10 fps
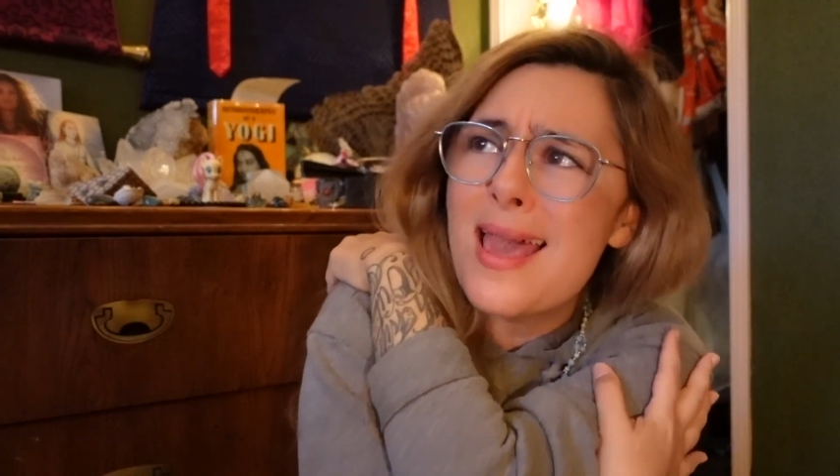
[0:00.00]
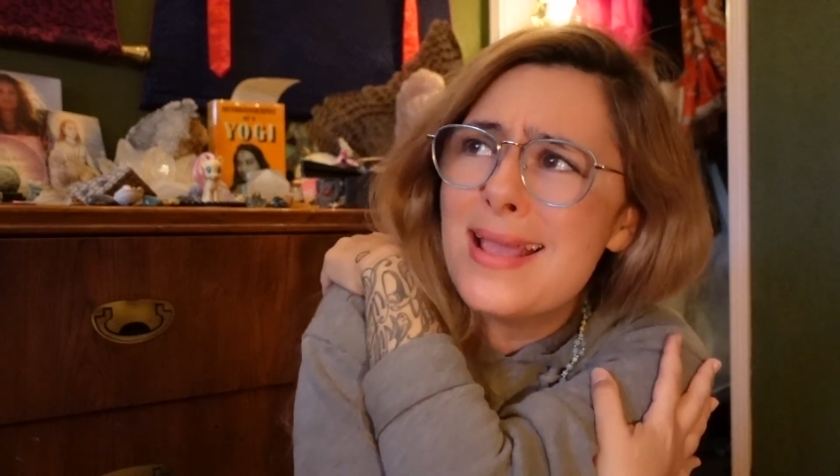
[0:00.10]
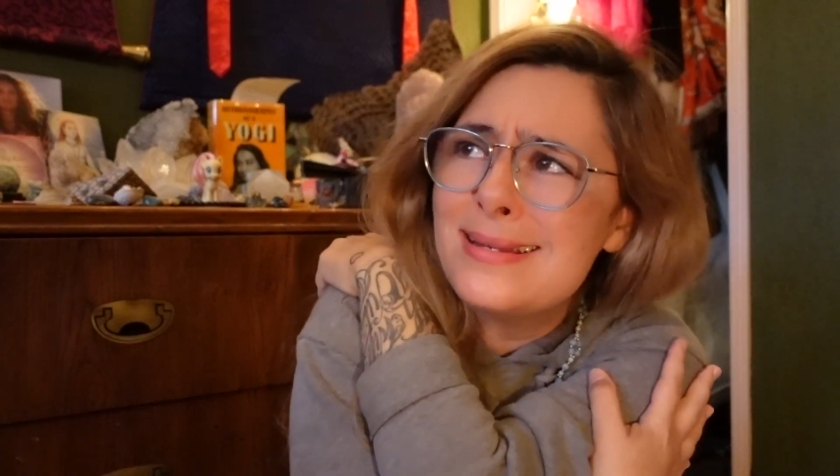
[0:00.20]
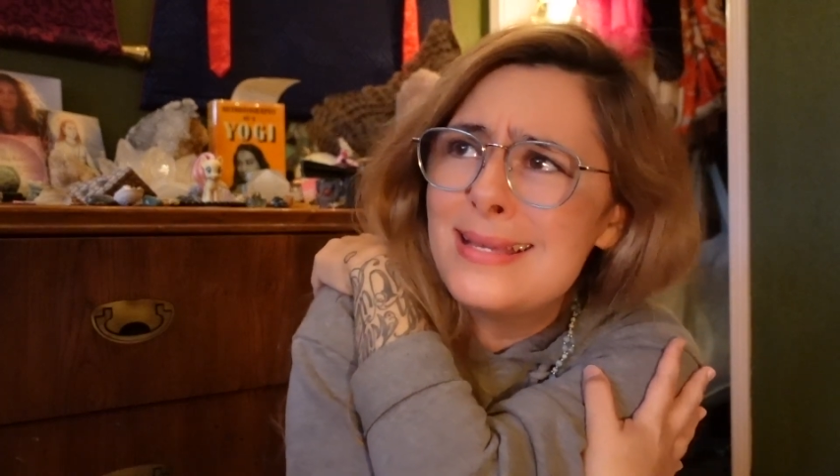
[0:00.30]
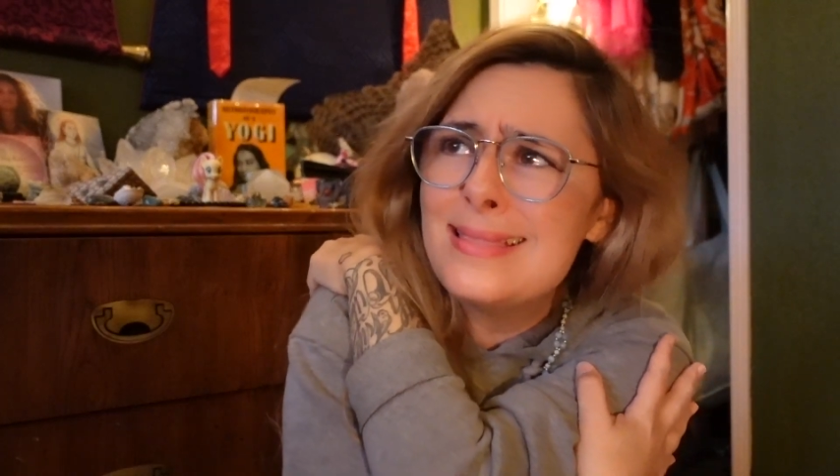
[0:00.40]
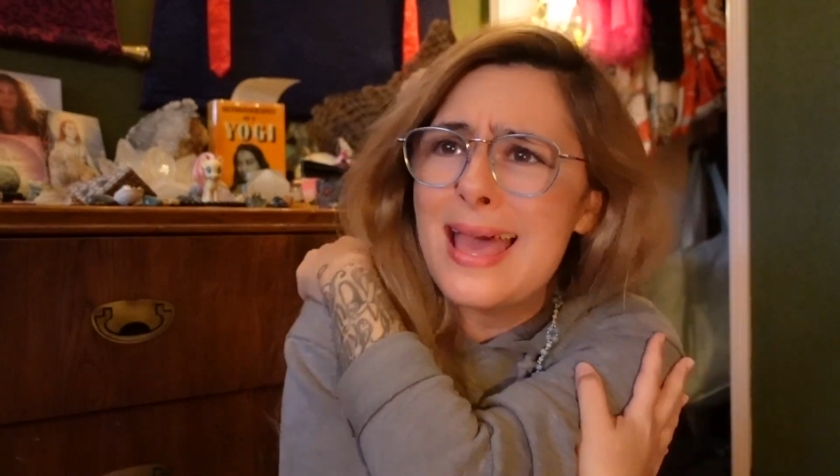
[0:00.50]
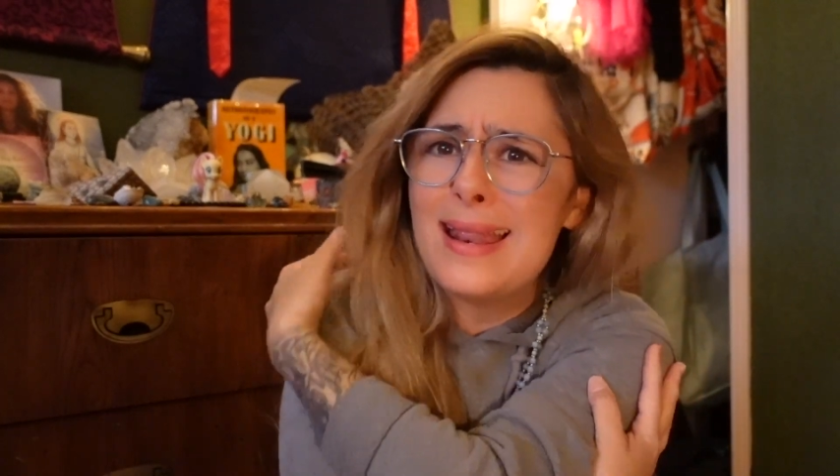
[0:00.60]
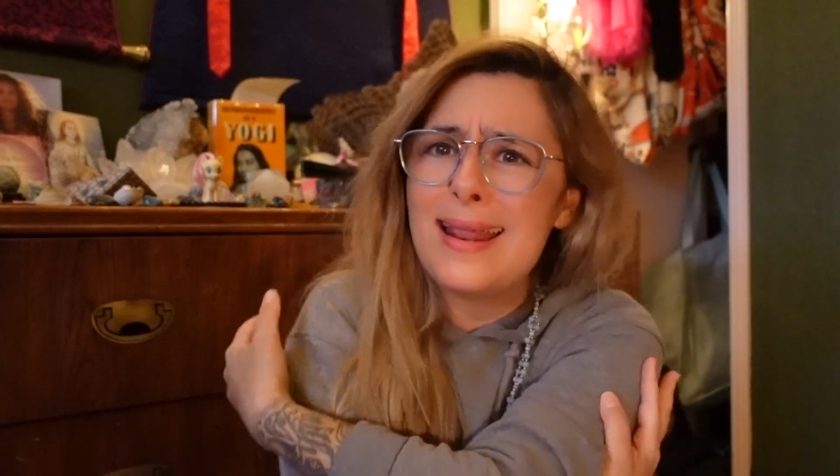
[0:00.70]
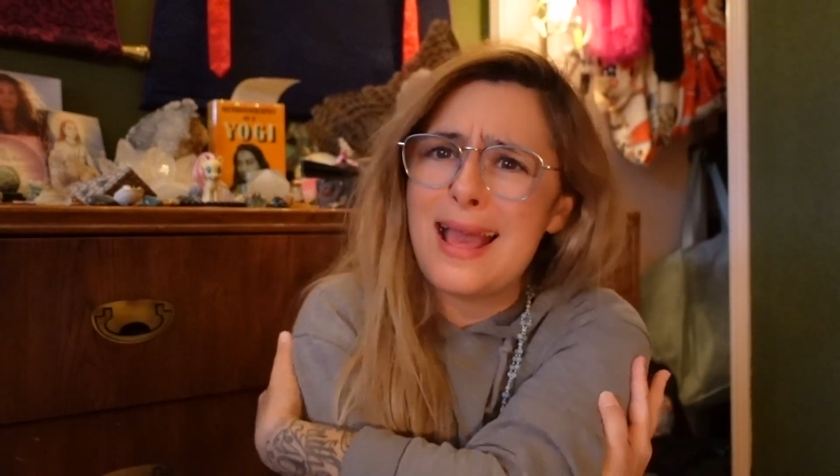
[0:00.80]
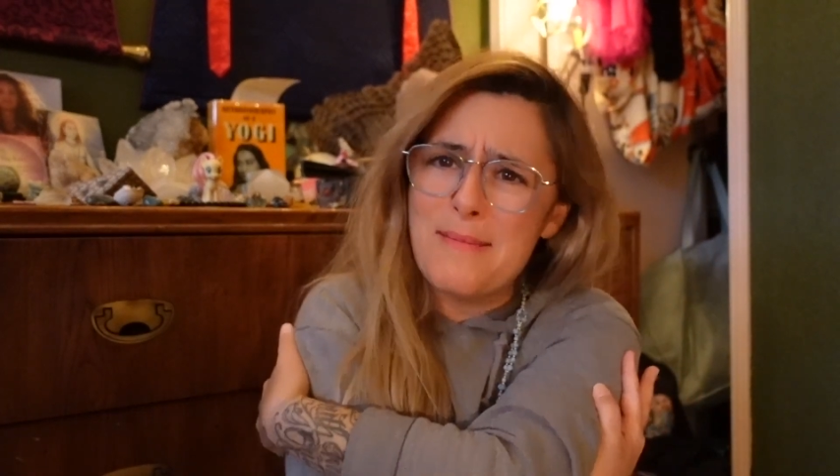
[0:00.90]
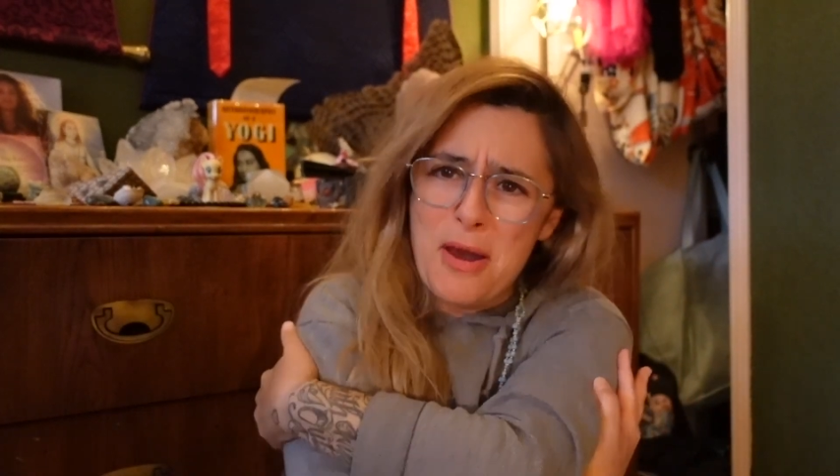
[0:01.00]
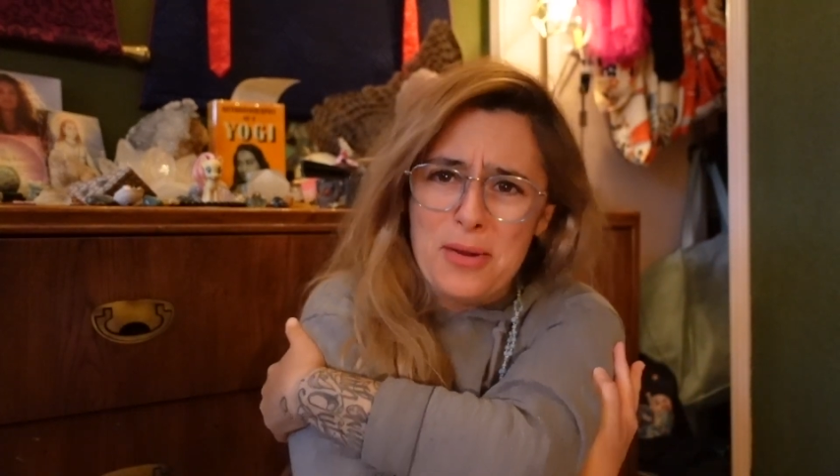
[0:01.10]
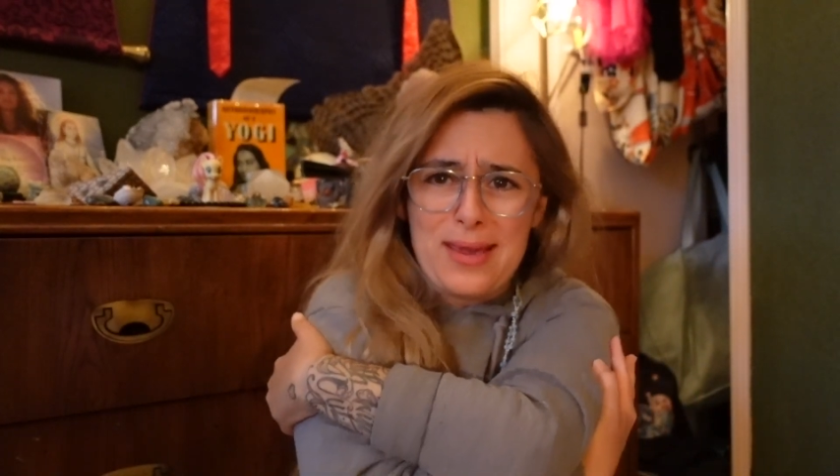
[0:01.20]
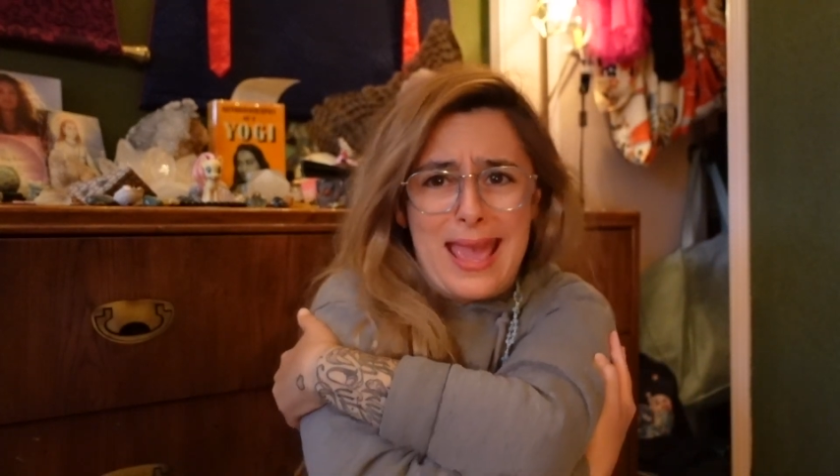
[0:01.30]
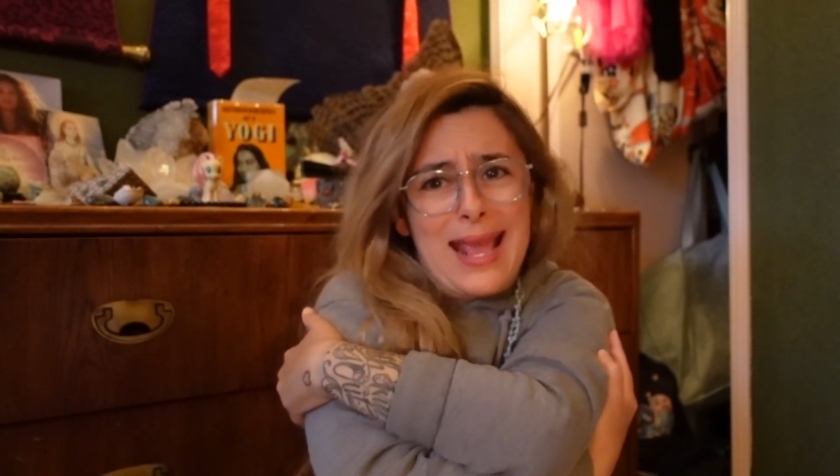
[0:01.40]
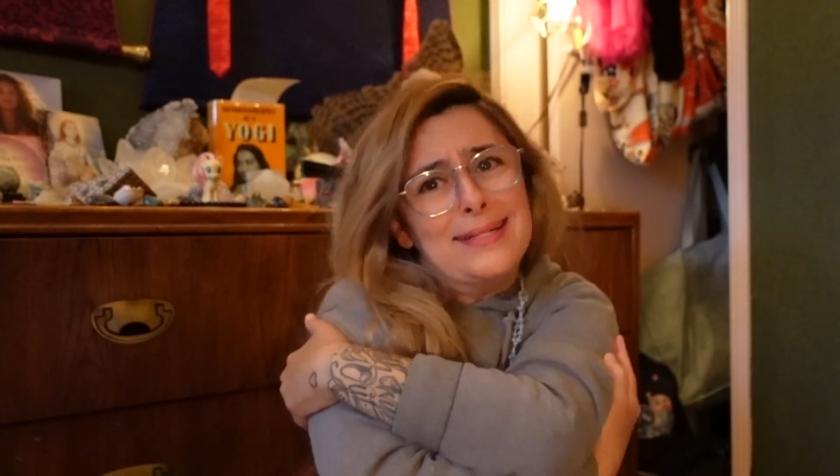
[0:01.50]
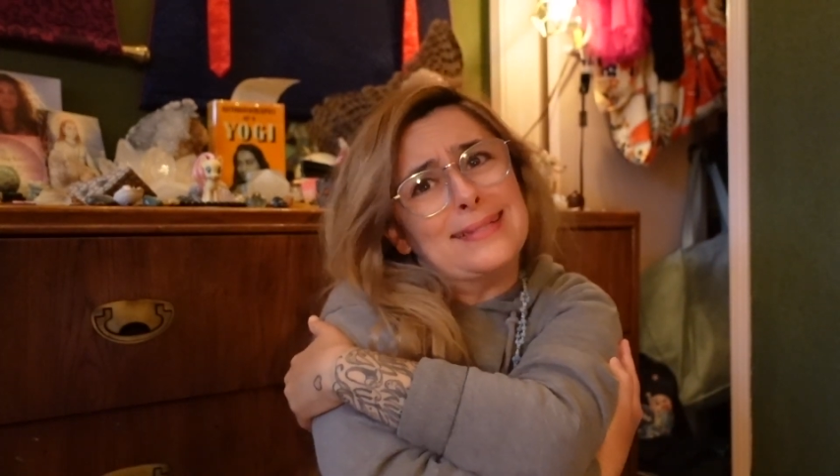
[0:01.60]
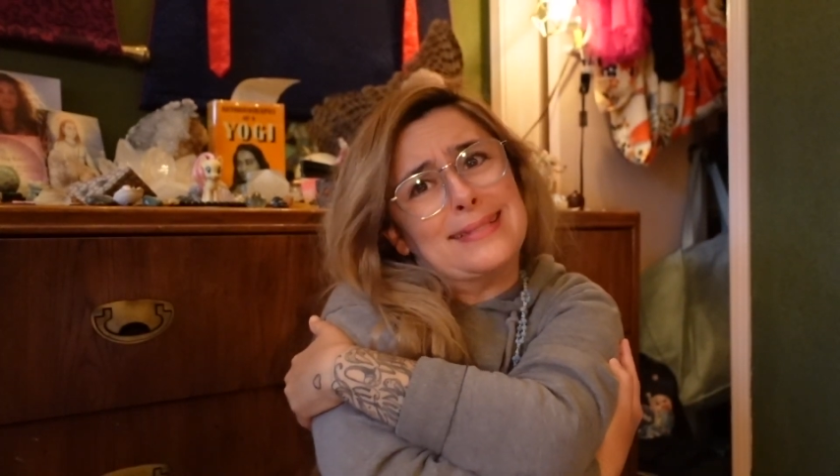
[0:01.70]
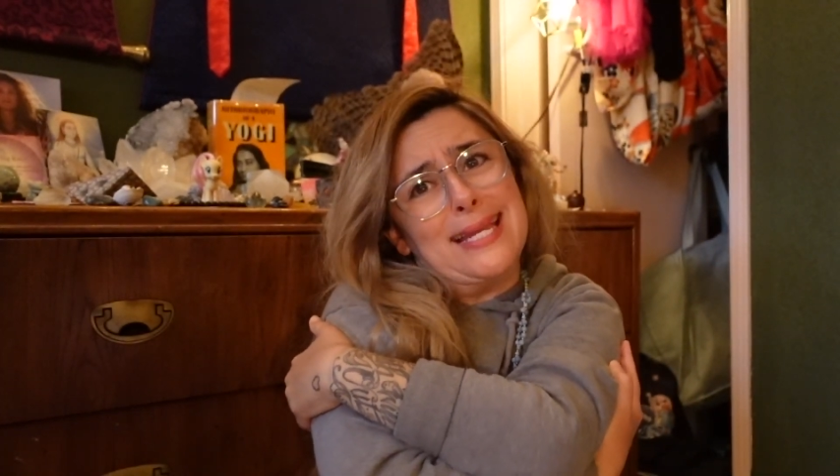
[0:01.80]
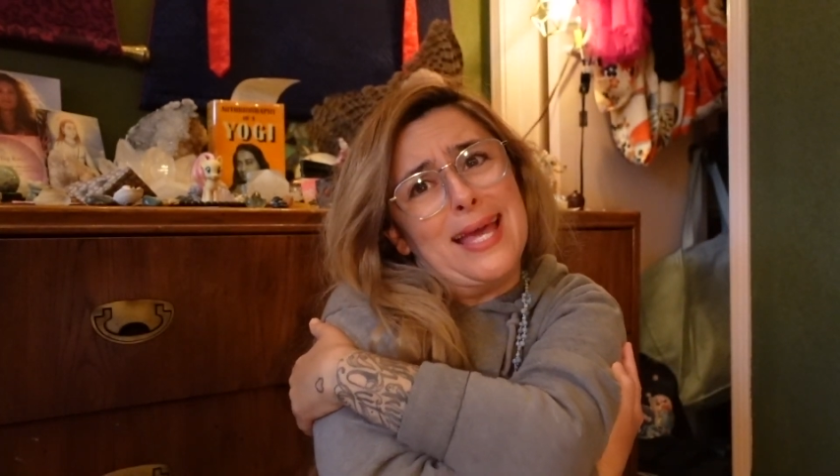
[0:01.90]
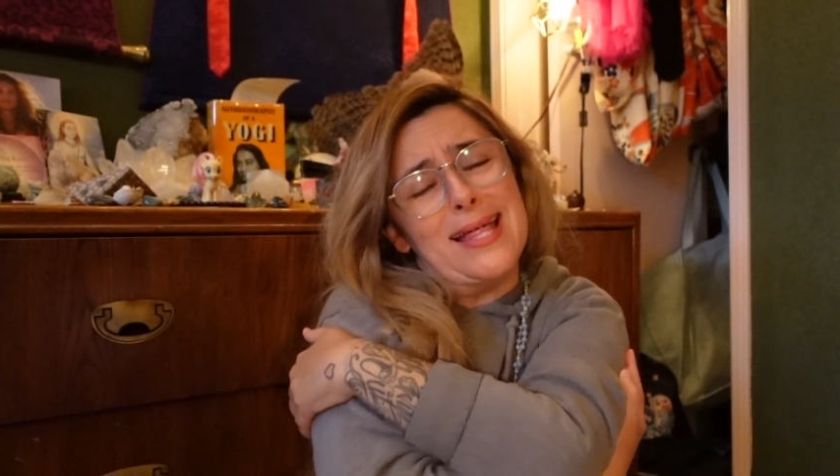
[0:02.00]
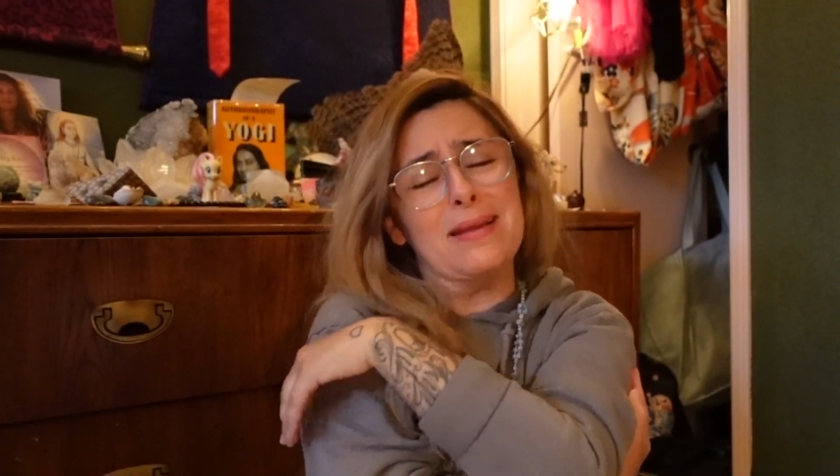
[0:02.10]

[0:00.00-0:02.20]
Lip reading: I did that and I'm okay still.